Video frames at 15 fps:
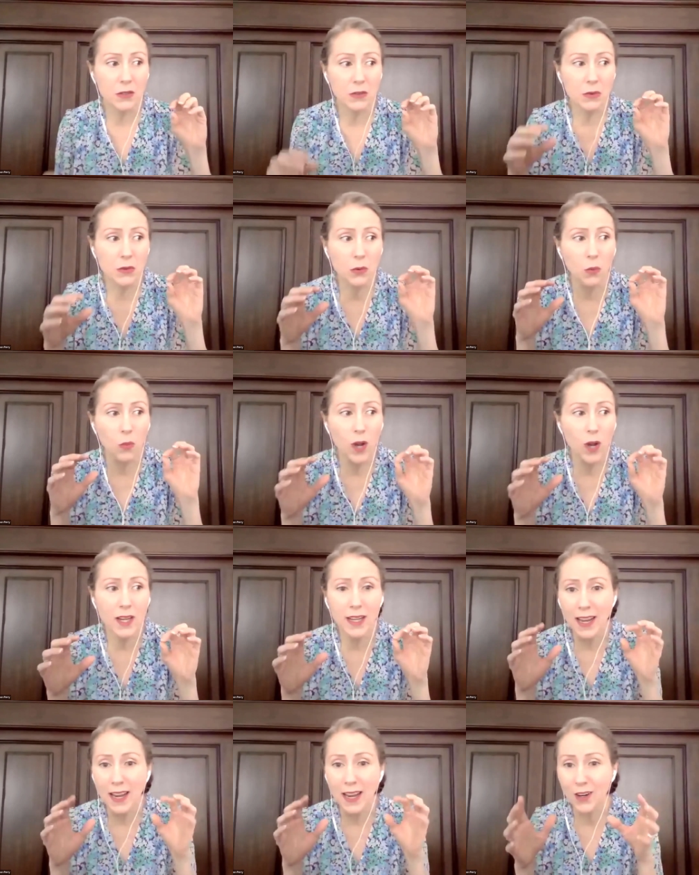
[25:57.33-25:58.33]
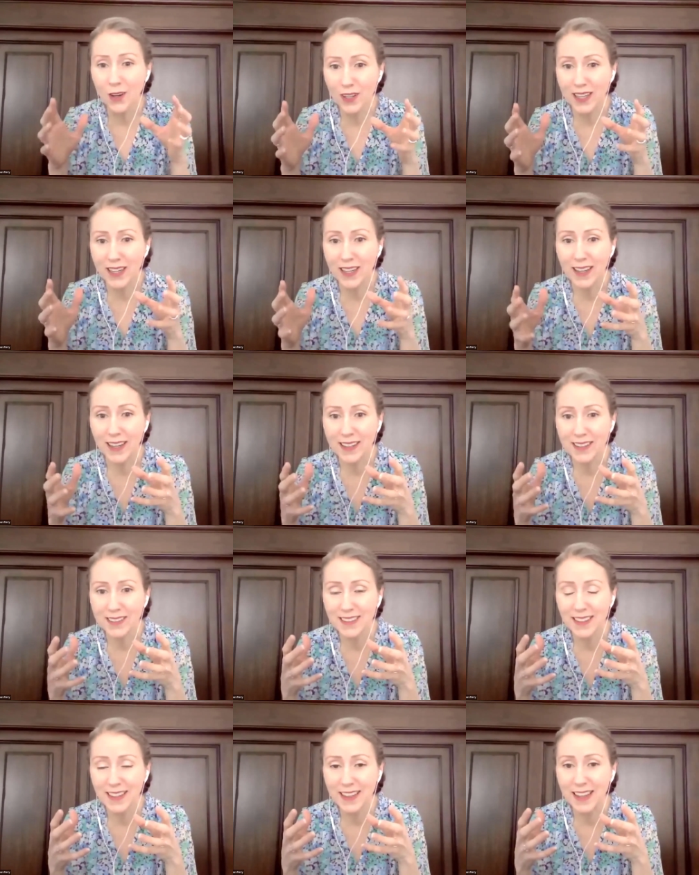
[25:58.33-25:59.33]
The one area
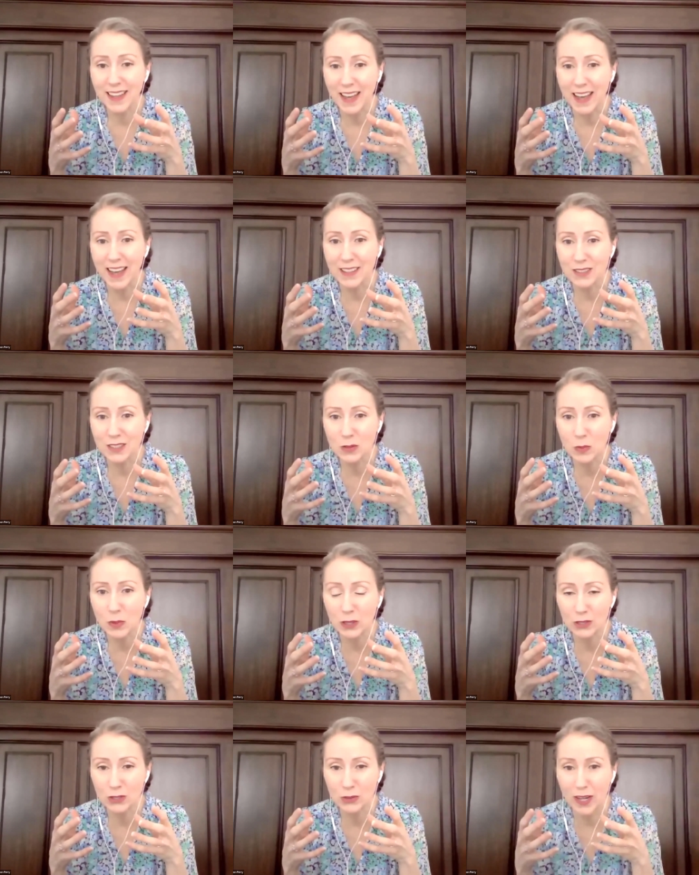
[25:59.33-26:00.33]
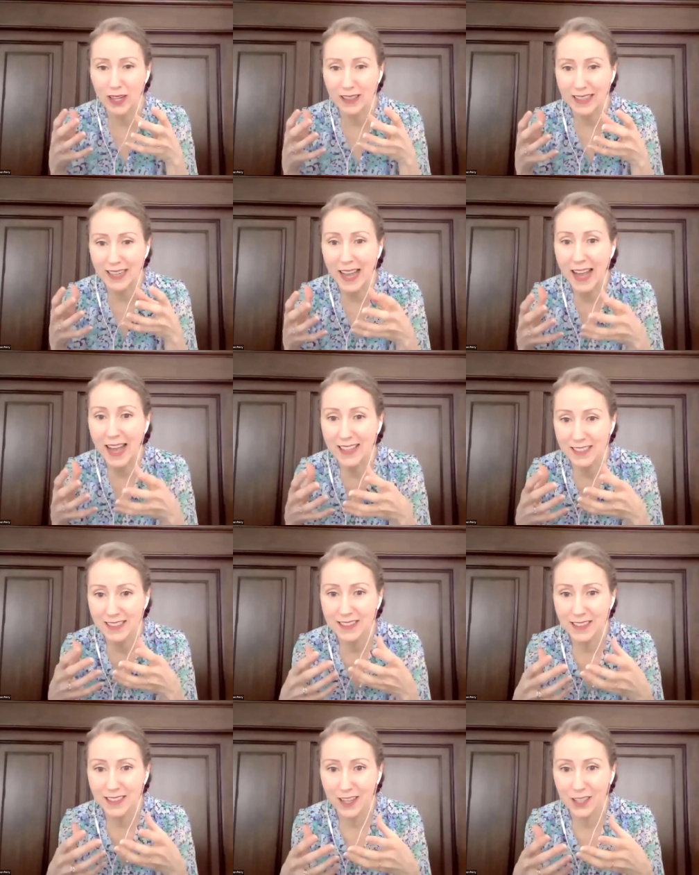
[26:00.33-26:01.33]
that spirituality
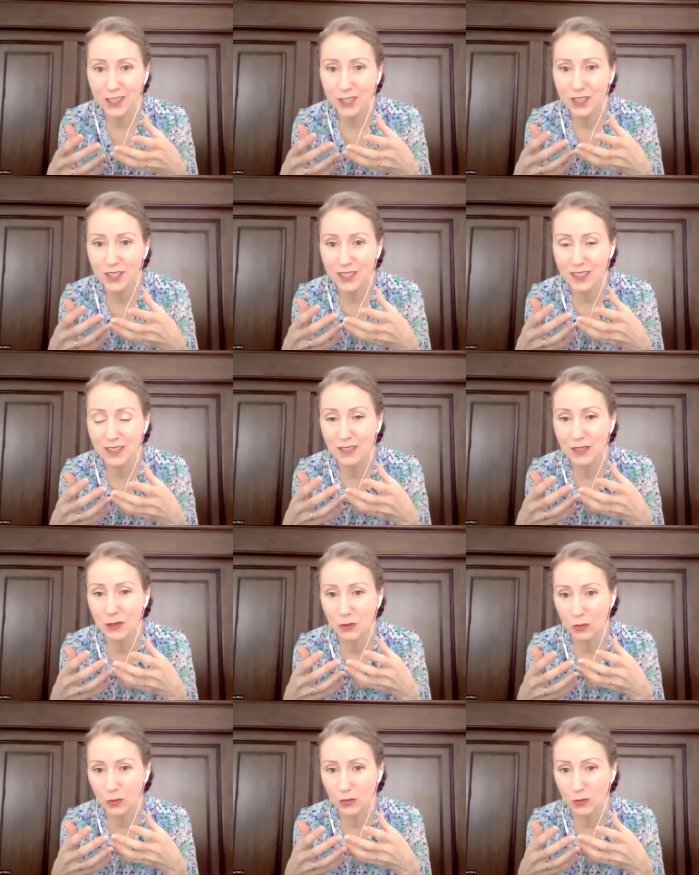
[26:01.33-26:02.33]
hasn't touched is the